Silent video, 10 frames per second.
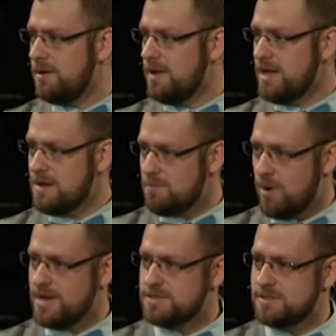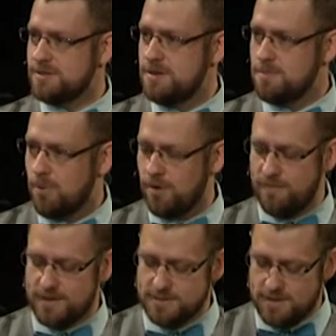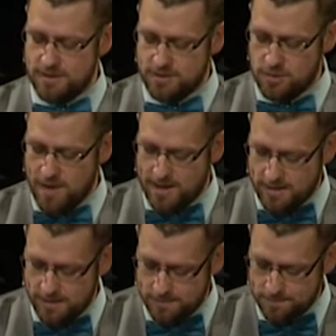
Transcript: He embraced perfect humanity.